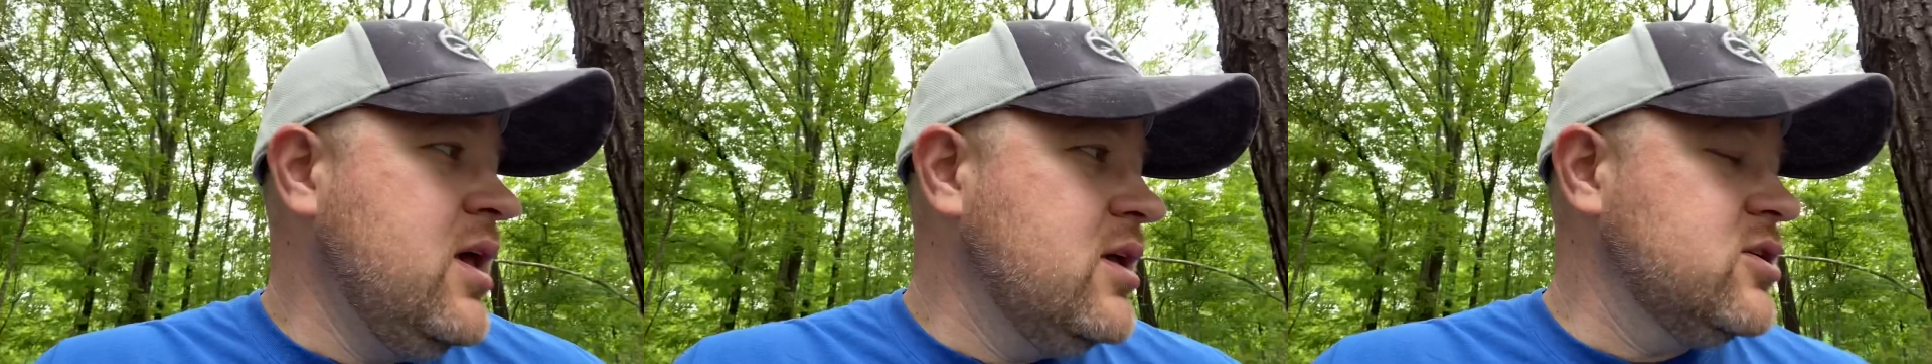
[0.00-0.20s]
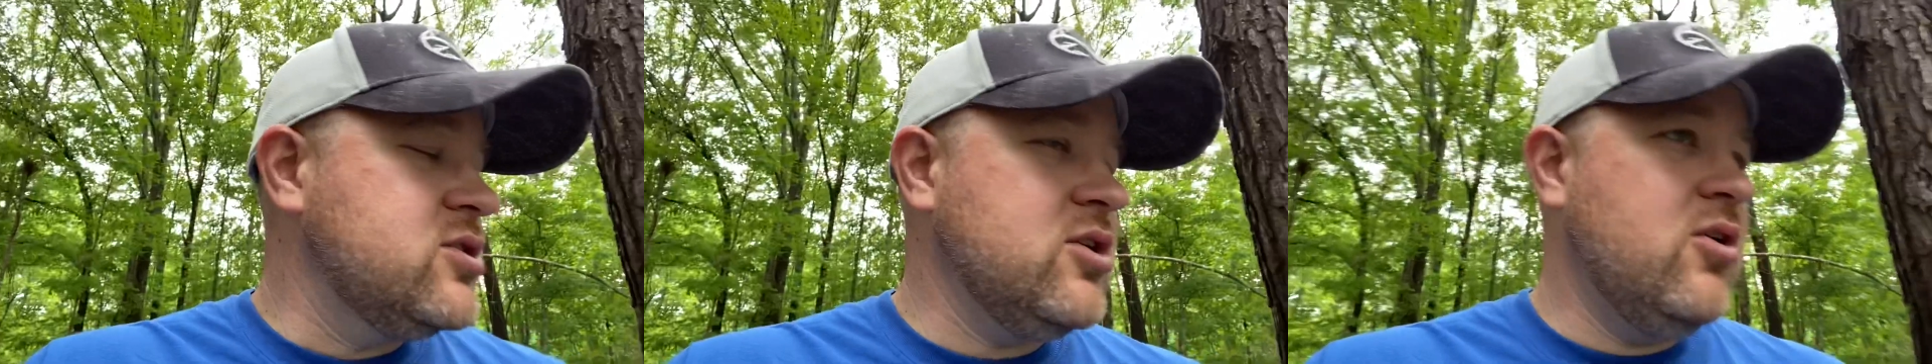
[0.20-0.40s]

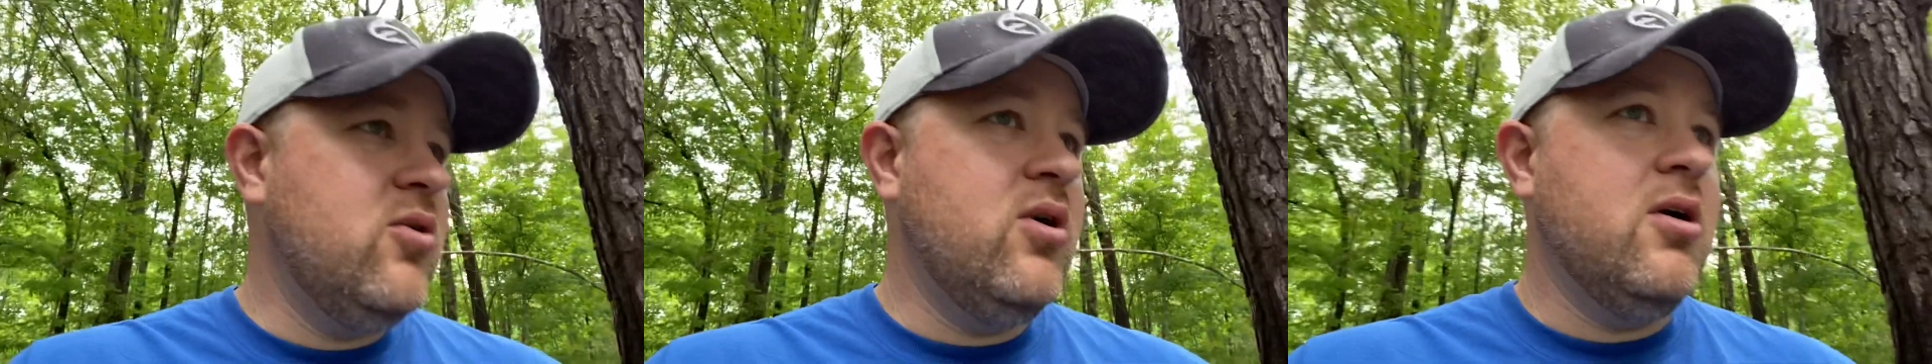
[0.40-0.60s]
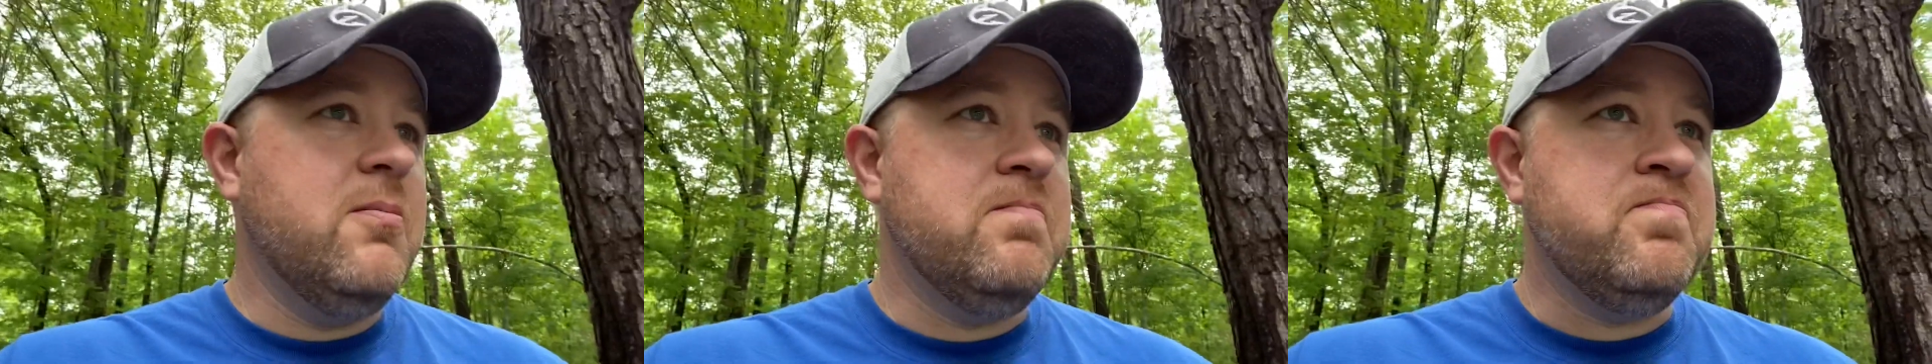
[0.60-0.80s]

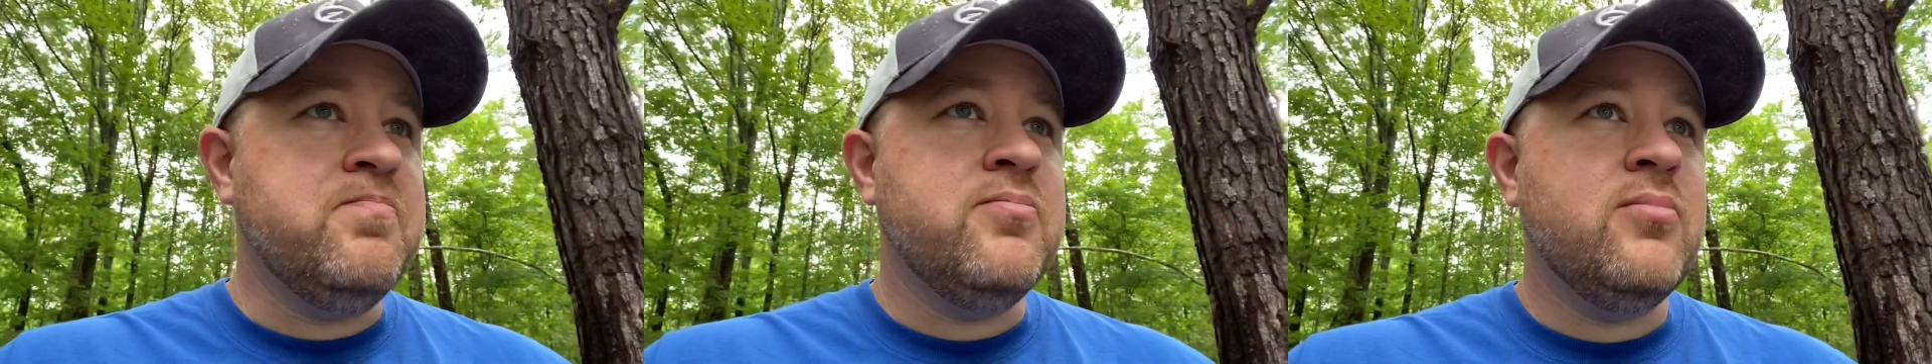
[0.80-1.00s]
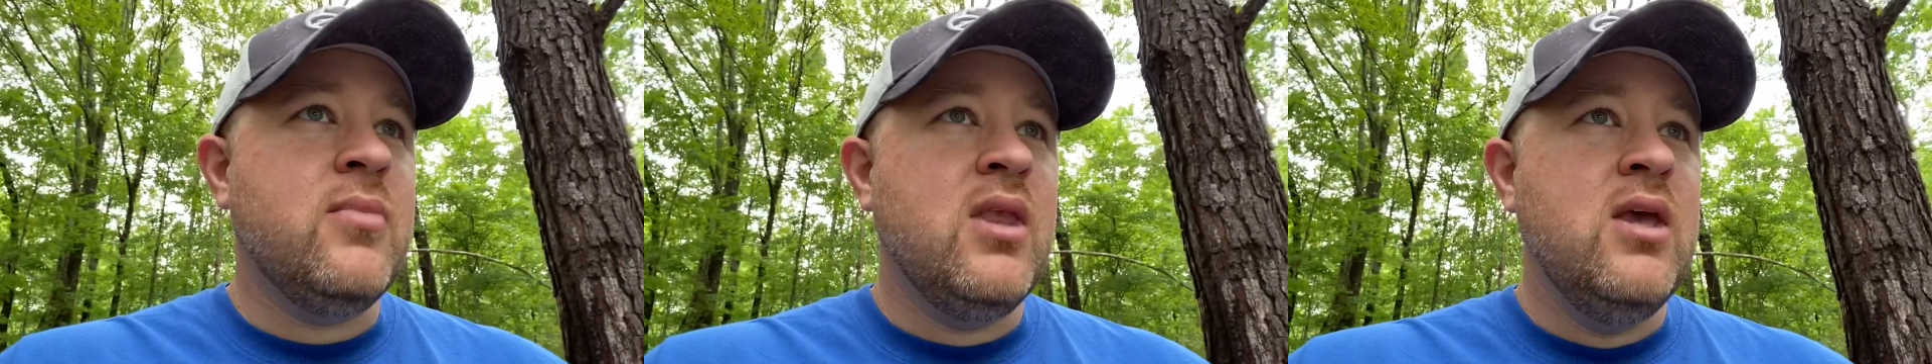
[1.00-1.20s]
So
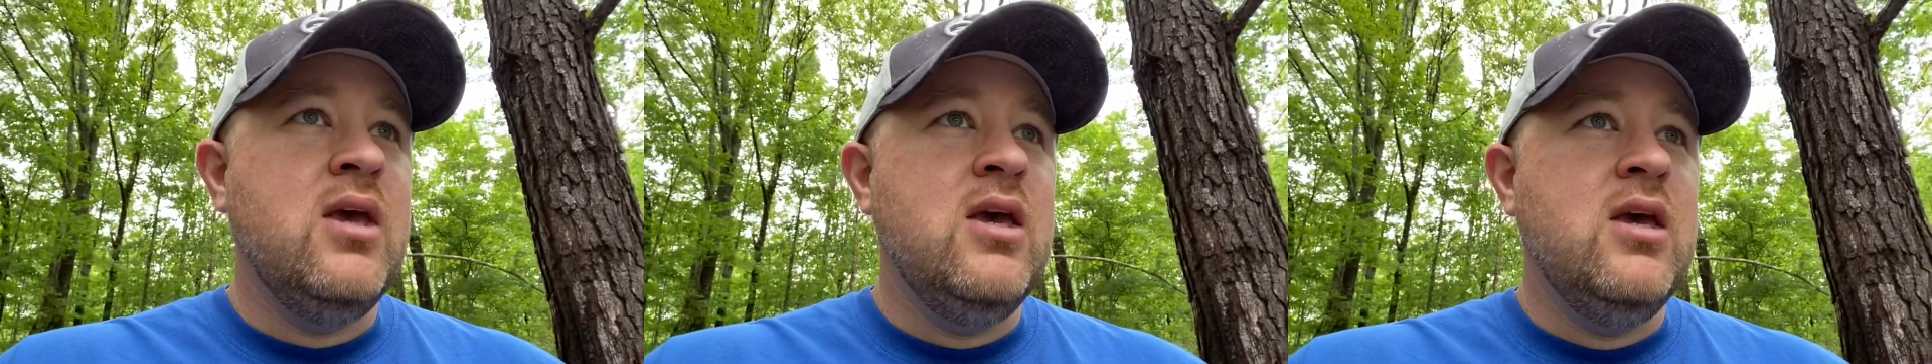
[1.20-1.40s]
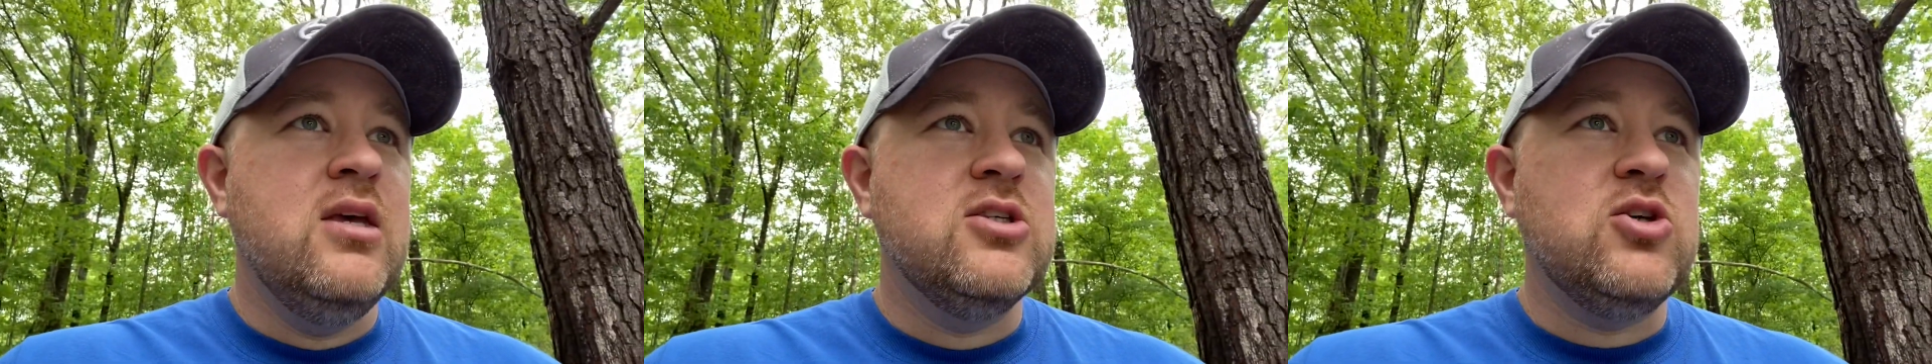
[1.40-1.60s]

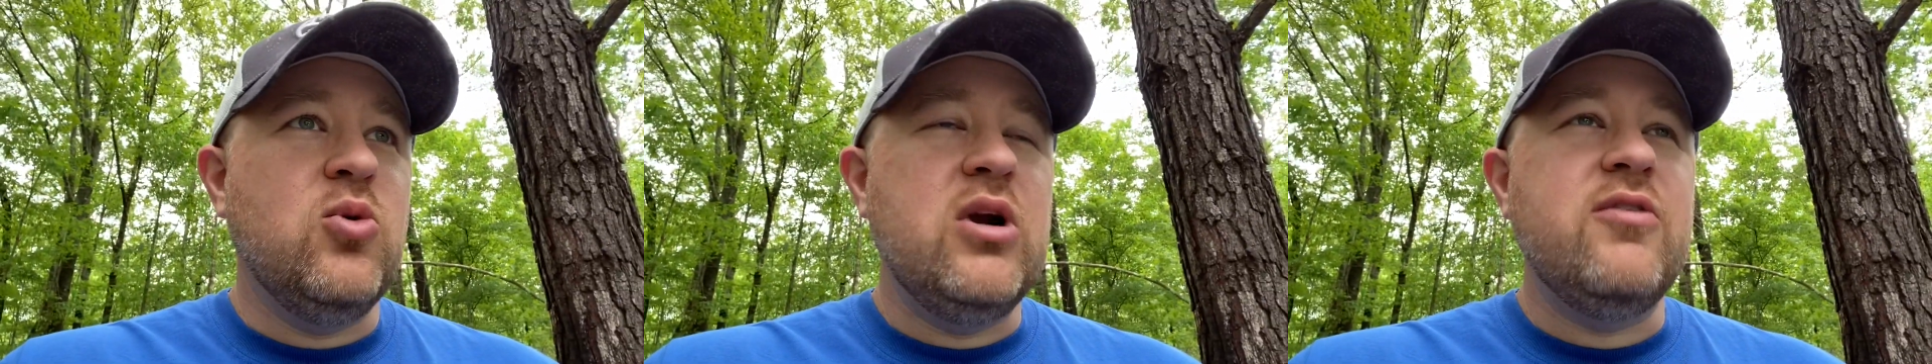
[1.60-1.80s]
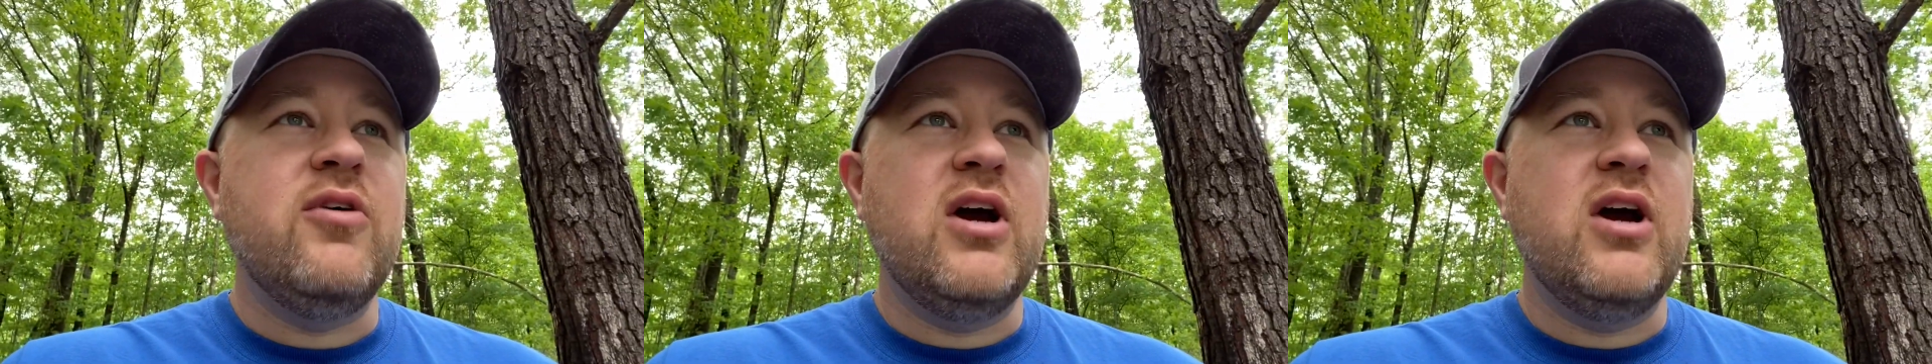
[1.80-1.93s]
so whenever